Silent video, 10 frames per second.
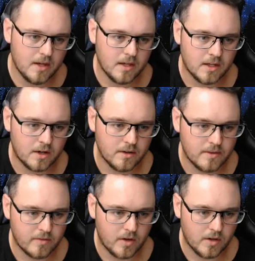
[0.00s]

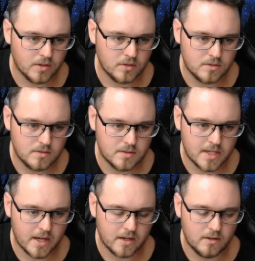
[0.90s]
They've got a good
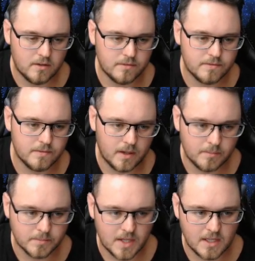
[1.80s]
stack of
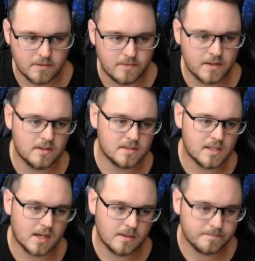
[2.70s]
key defenders
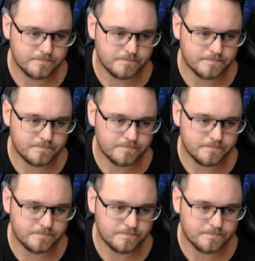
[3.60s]
there.